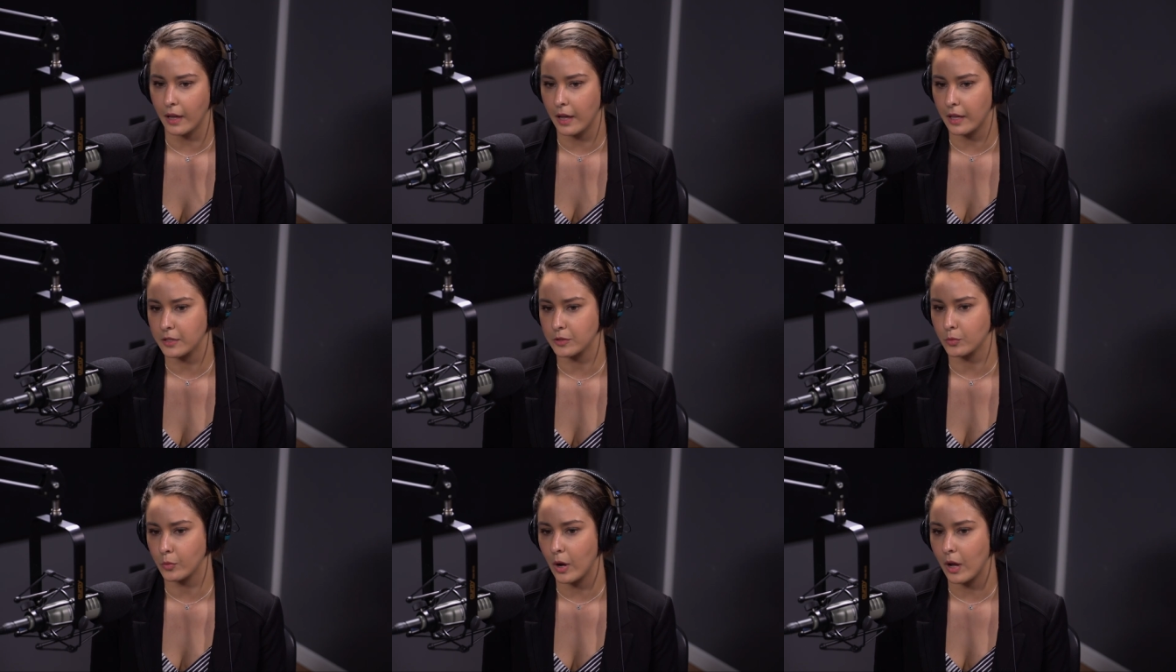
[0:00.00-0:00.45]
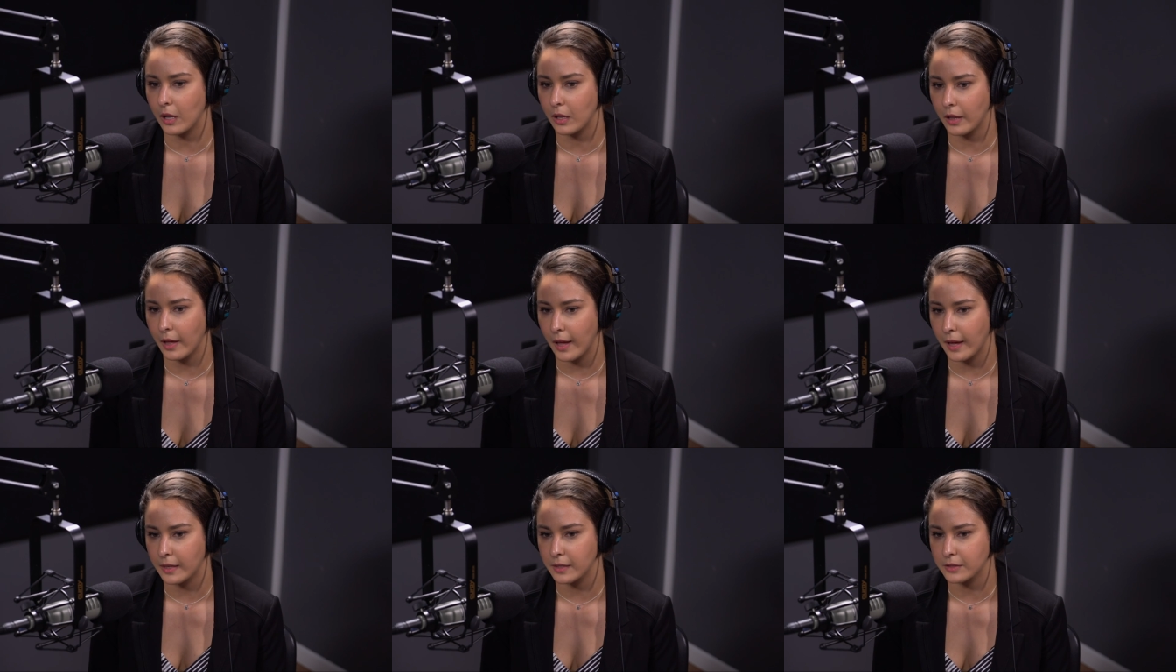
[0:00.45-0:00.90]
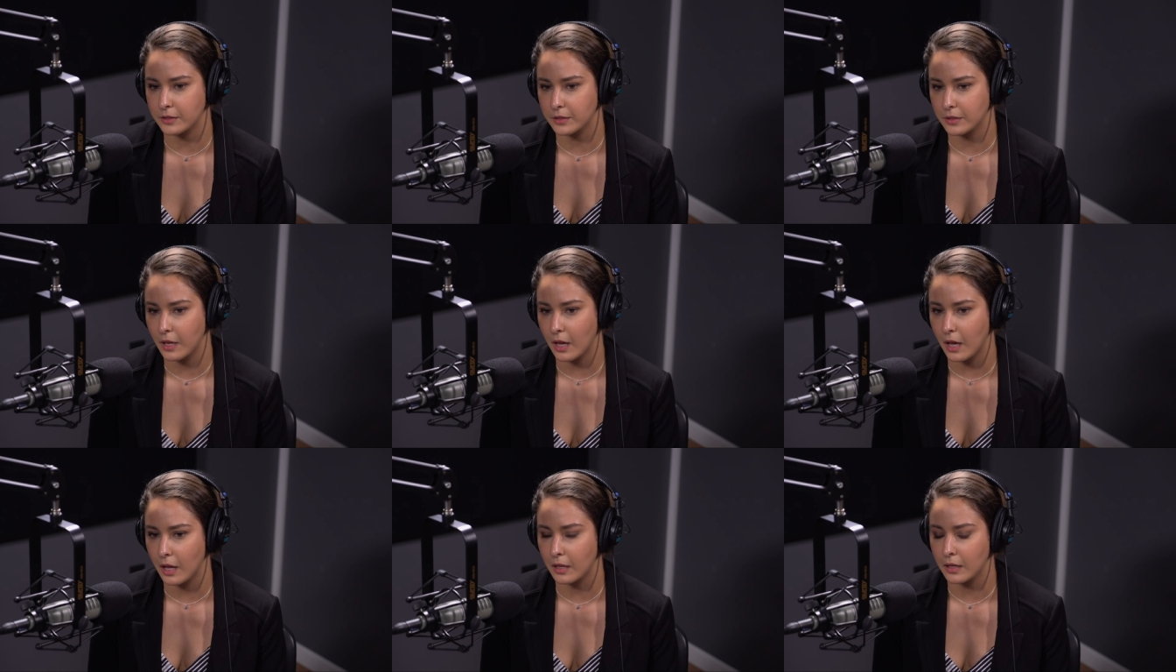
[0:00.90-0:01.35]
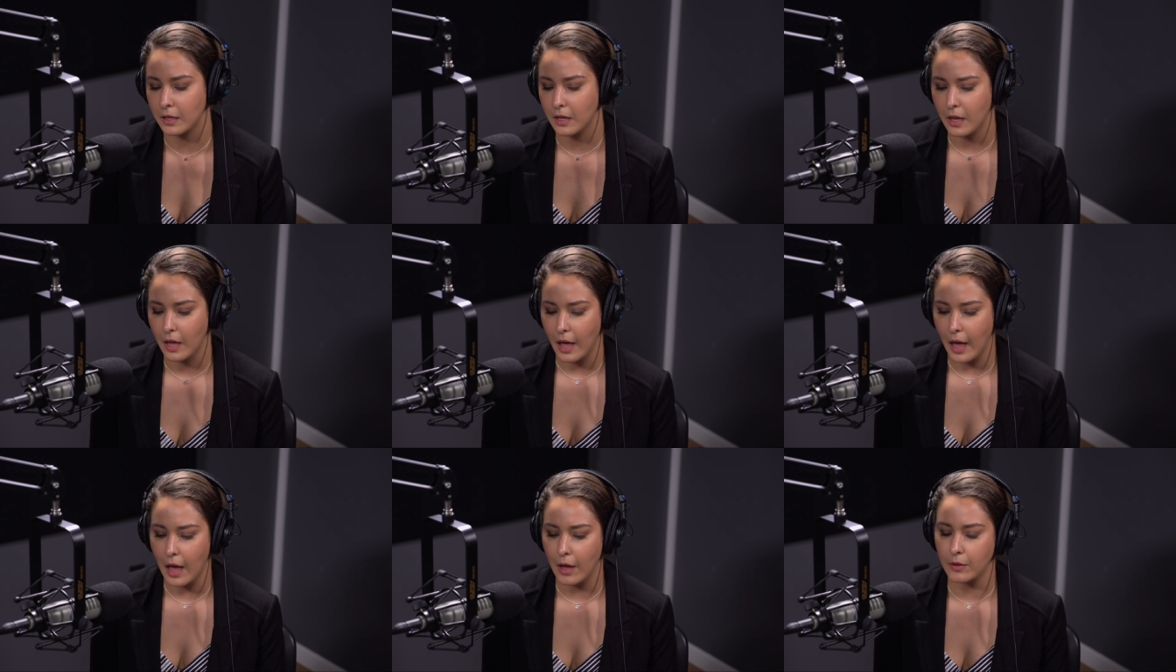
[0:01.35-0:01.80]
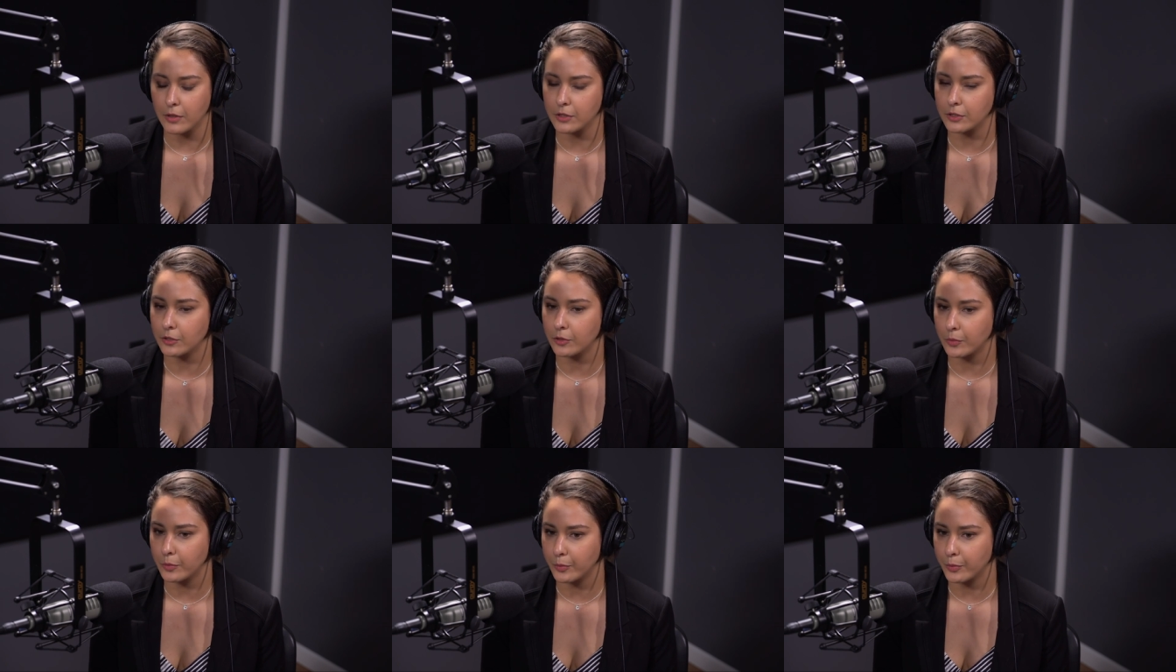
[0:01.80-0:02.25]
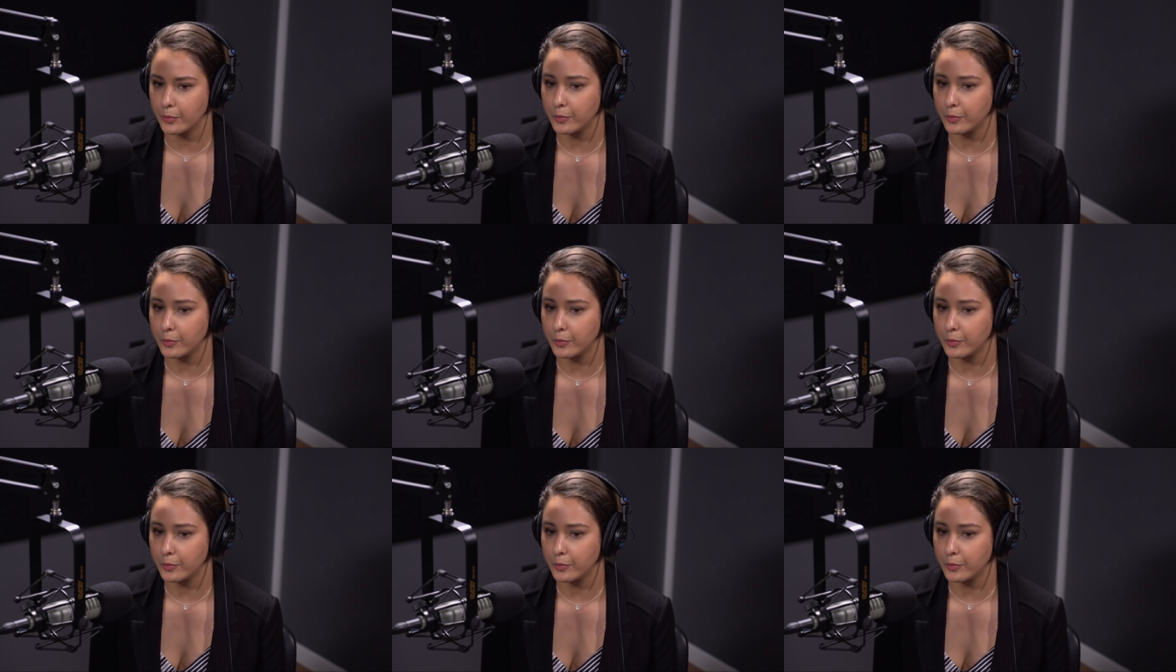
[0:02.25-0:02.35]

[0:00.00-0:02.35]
as well as how to